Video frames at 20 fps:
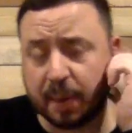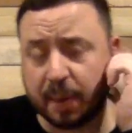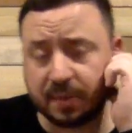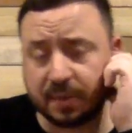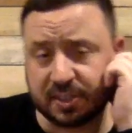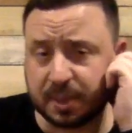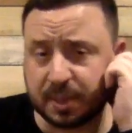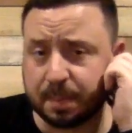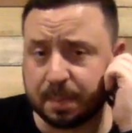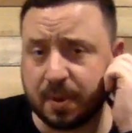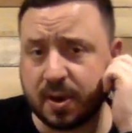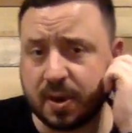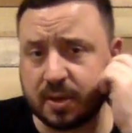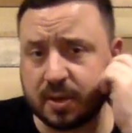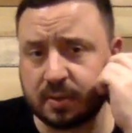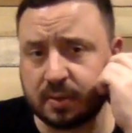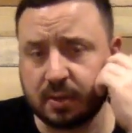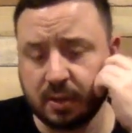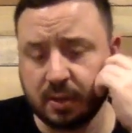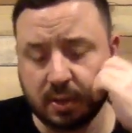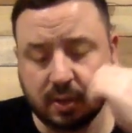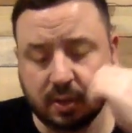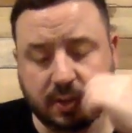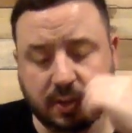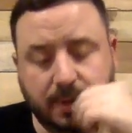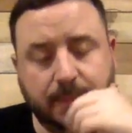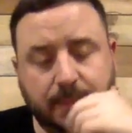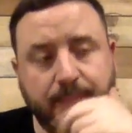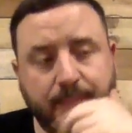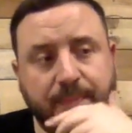would sip on,
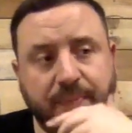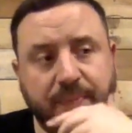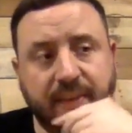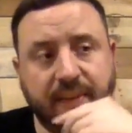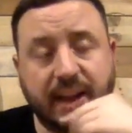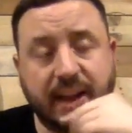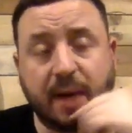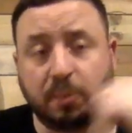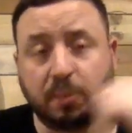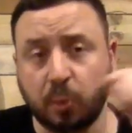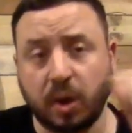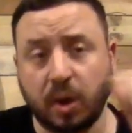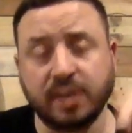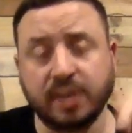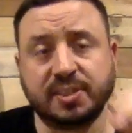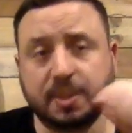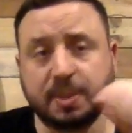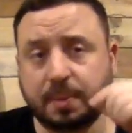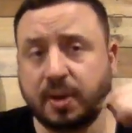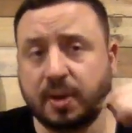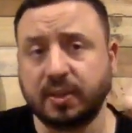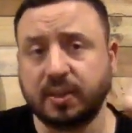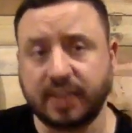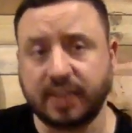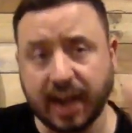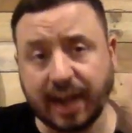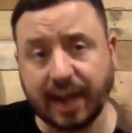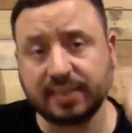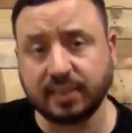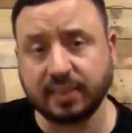that I would want to sip on
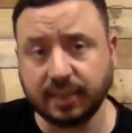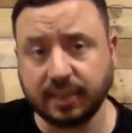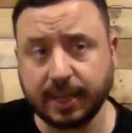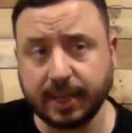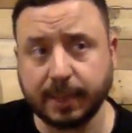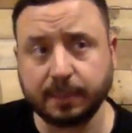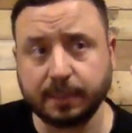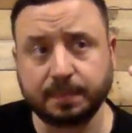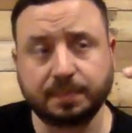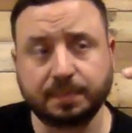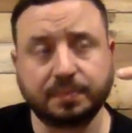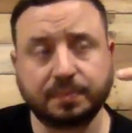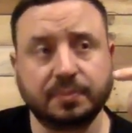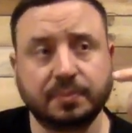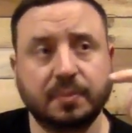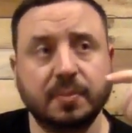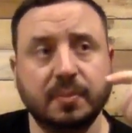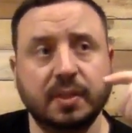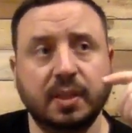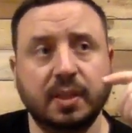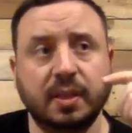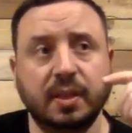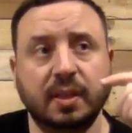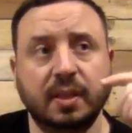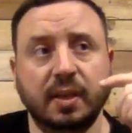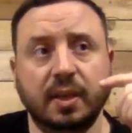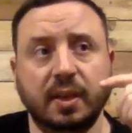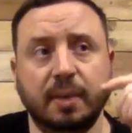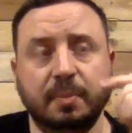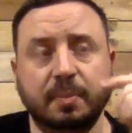constantly.
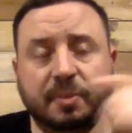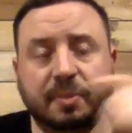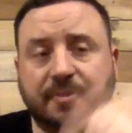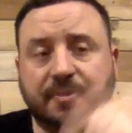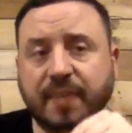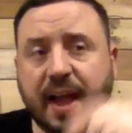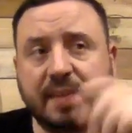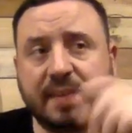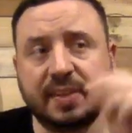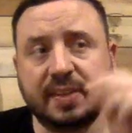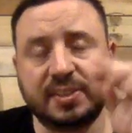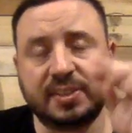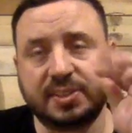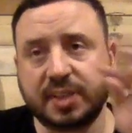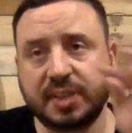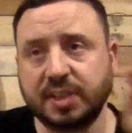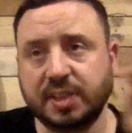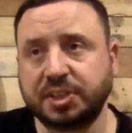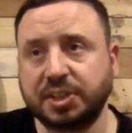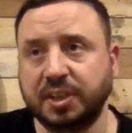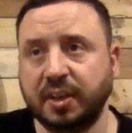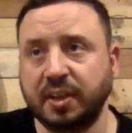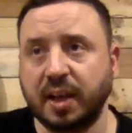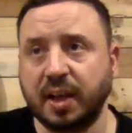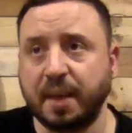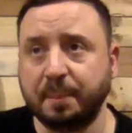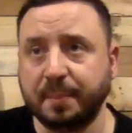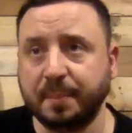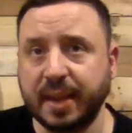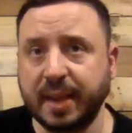But five has such an
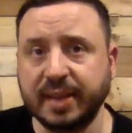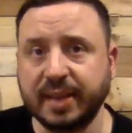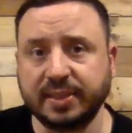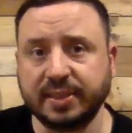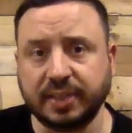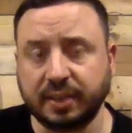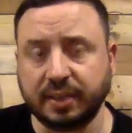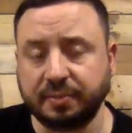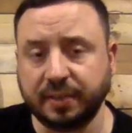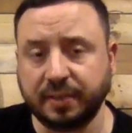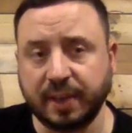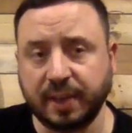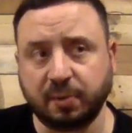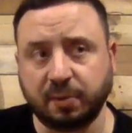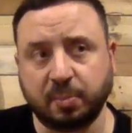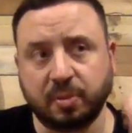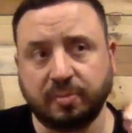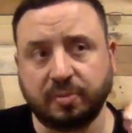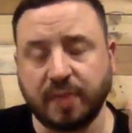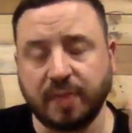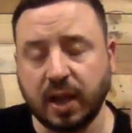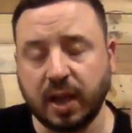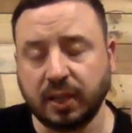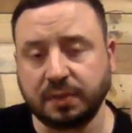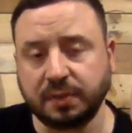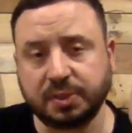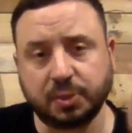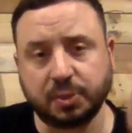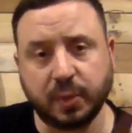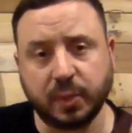amazing flavor profile
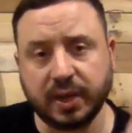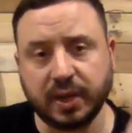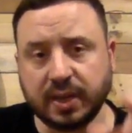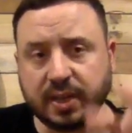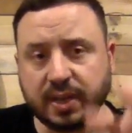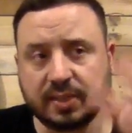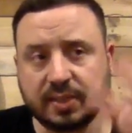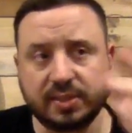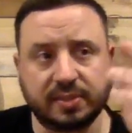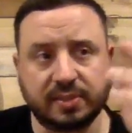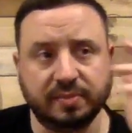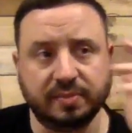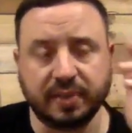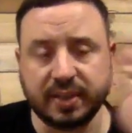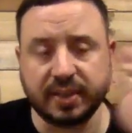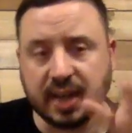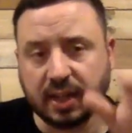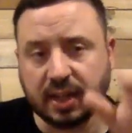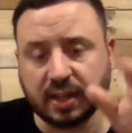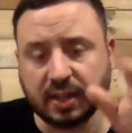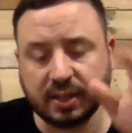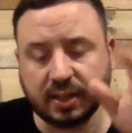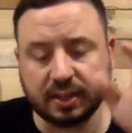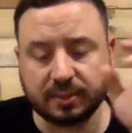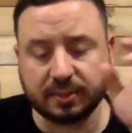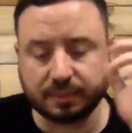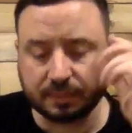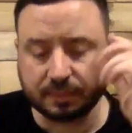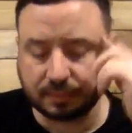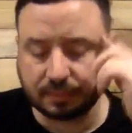of sweetness,
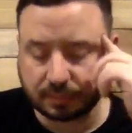vanilla.